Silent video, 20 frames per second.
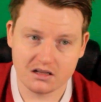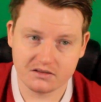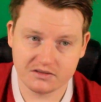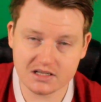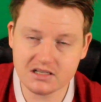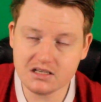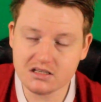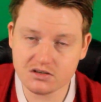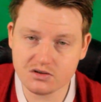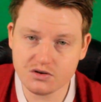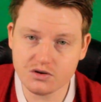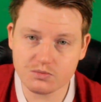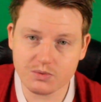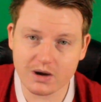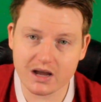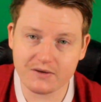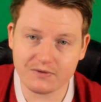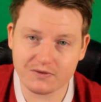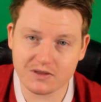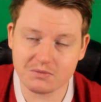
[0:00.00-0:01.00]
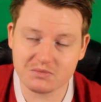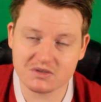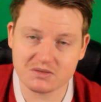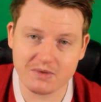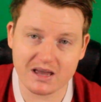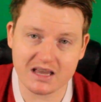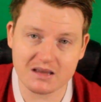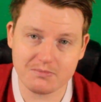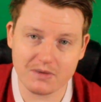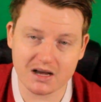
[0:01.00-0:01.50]
This is a good way for them to
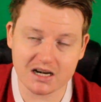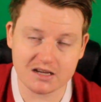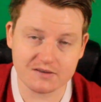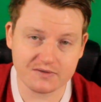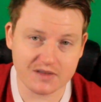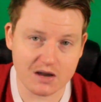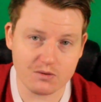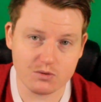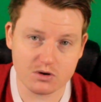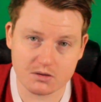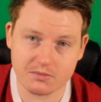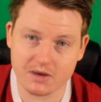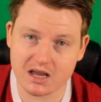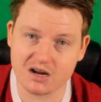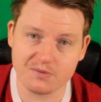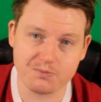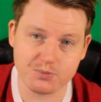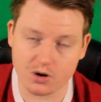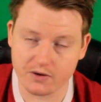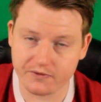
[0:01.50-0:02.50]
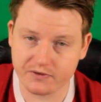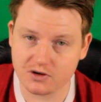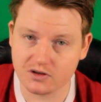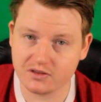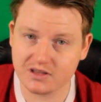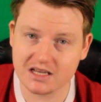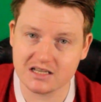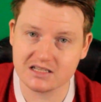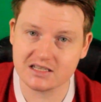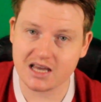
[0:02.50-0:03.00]
make money. If they want to make a profit on
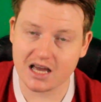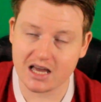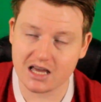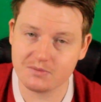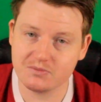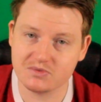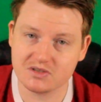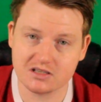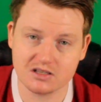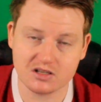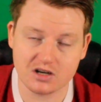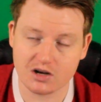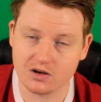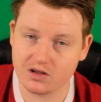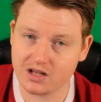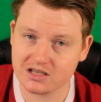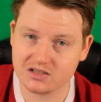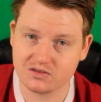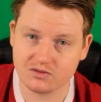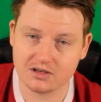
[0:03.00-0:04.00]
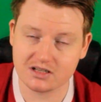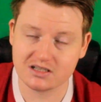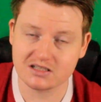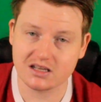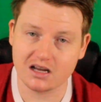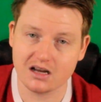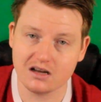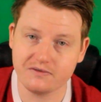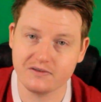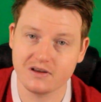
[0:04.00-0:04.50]
these games and, all that sort of
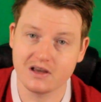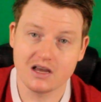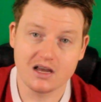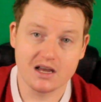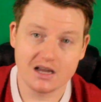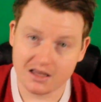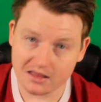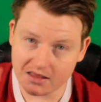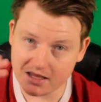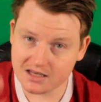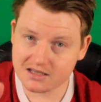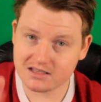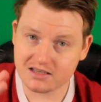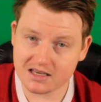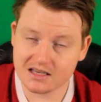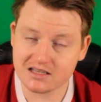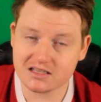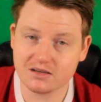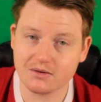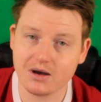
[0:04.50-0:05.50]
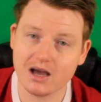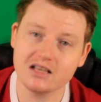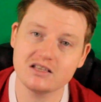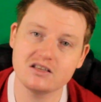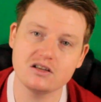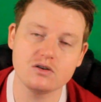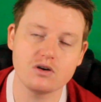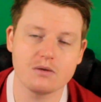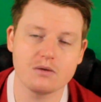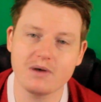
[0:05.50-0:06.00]
stuff, this is the way
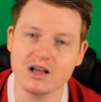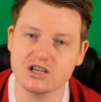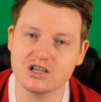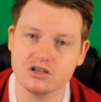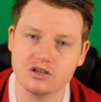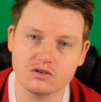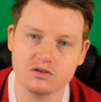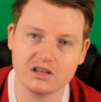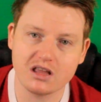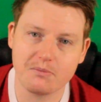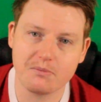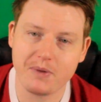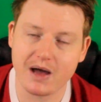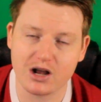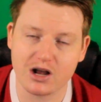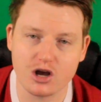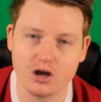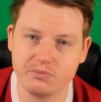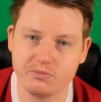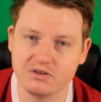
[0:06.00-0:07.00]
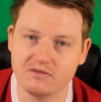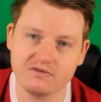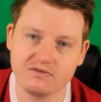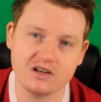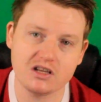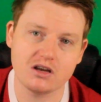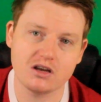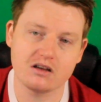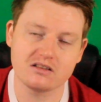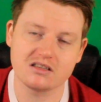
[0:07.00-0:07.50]
to do it. Imagine doing like pack opening
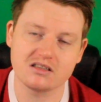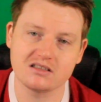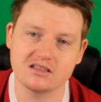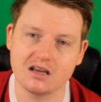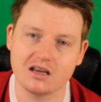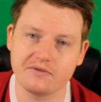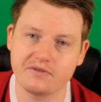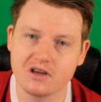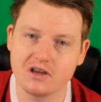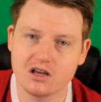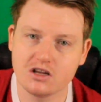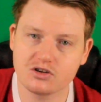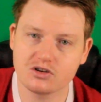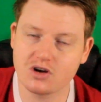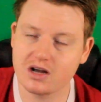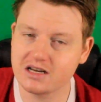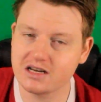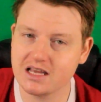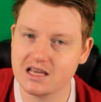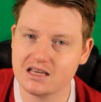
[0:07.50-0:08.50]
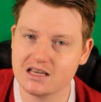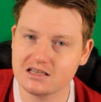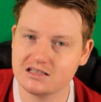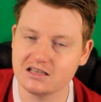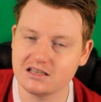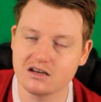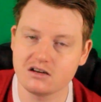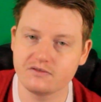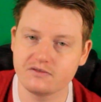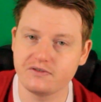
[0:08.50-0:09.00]
videos and stuff, try and get
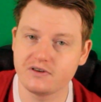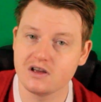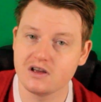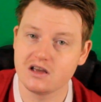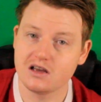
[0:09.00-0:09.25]
yourself,